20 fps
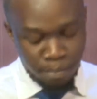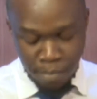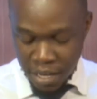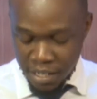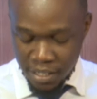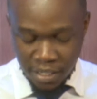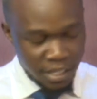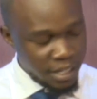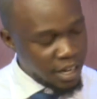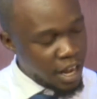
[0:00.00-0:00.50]

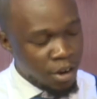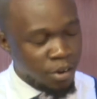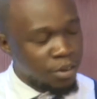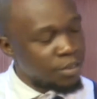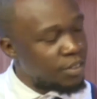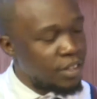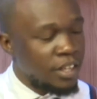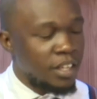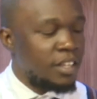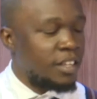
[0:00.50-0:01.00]
but I don't
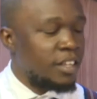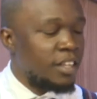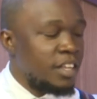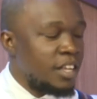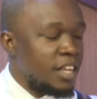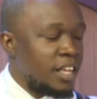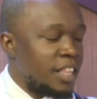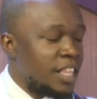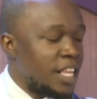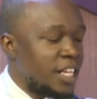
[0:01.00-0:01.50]
think
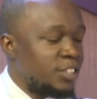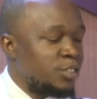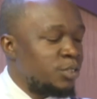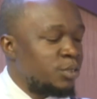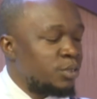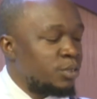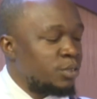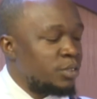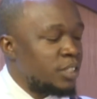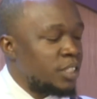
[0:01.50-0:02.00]
that, you
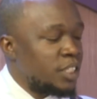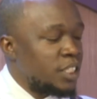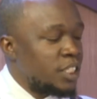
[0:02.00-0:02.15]
know,